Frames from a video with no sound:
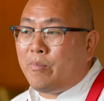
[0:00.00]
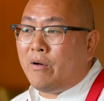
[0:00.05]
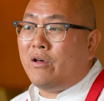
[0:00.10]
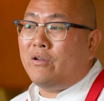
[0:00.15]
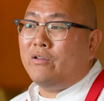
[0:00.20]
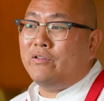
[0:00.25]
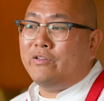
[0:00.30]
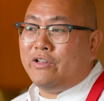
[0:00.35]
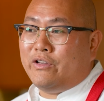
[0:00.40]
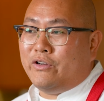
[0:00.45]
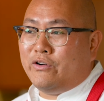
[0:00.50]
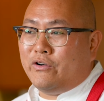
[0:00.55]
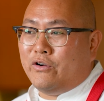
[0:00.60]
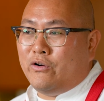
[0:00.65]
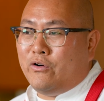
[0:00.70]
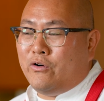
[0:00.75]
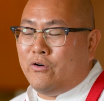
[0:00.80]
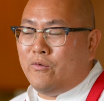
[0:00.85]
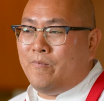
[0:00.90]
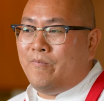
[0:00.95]
bottles in your
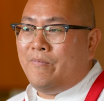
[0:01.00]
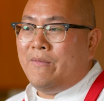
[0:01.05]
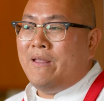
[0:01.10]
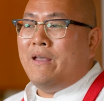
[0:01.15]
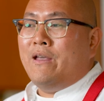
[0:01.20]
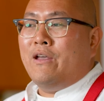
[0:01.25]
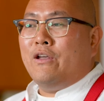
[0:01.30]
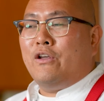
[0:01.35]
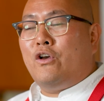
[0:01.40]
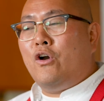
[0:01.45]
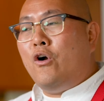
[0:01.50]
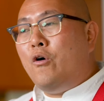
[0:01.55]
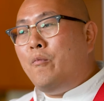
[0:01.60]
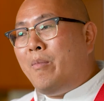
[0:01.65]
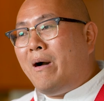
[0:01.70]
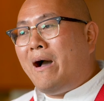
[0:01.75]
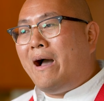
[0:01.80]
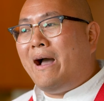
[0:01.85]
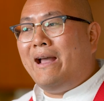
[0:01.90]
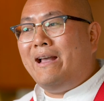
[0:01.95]
home, go
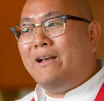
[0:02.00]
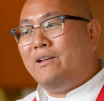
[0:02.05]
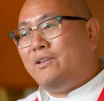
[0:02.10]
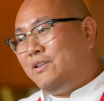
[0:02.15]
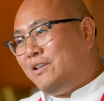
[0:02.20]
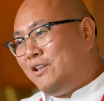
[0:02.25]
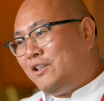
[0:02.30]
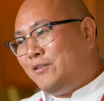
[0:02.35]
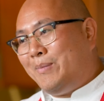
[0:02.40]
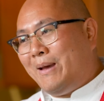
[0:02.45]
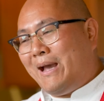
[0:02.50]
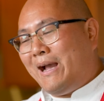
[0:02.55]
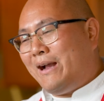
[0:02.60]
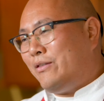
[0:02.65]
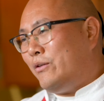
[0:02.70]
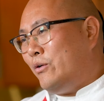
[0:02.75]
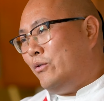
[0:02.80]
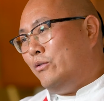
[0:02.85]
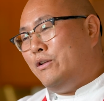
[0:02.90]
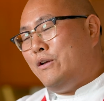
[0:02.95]
buy a
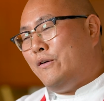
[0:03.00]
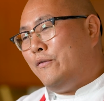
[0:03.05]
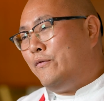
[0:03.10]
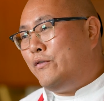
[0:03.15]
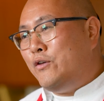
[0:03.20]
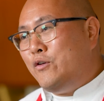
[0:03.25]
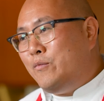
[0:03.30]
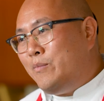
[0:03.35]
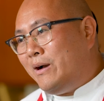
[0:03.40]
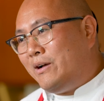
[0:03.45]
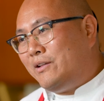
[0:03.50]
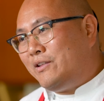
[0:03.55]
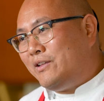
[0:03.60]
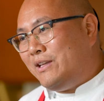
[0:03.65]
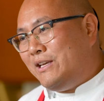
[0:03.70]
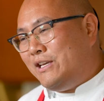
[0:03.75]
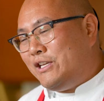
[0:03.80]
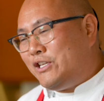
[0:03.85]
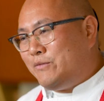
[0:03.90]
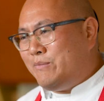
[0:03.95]
6-pack. They're only a few bucks
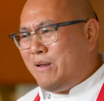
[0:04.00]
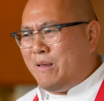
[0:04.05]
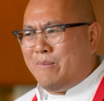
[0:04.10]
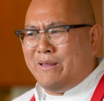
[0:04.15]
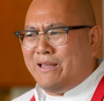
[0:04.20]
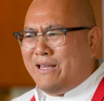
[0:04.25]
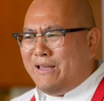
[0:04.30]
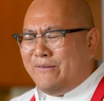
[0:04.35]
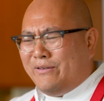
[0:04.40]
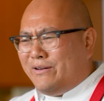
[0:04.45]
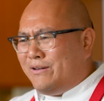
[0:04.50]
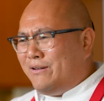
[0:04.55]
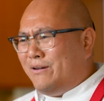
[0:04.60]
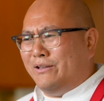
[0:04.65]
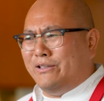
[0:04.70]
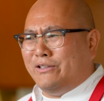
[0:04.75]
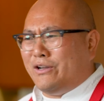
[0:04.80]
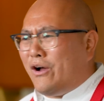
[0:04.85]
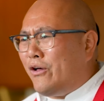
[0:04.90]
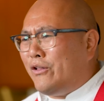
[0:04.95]
each, maybe even
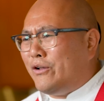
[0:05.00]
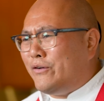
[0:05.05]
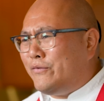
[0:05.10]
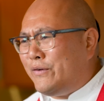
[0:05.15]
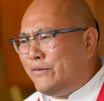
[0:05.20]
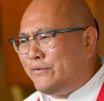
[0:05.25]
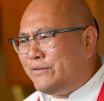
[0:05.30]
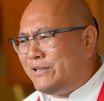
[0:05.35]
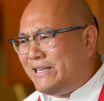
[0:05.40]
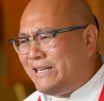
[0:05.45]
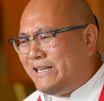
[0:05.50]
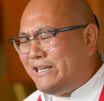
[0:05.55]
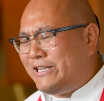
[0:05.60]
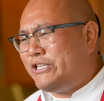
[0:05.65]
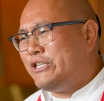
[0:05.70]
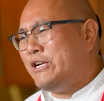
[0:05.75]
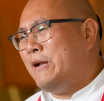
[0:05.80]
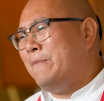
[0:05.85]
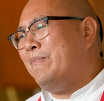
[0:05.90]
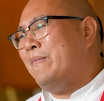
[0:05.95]
$1.50
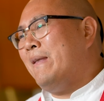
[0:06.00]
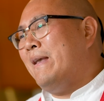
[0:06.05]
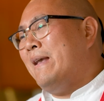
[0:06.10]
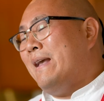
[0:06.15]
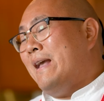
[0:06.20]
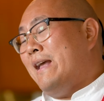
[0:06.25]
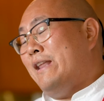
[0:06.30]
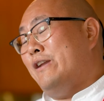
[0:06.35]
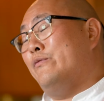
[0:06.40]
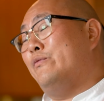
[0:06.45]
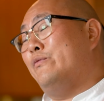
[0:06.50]
each. And it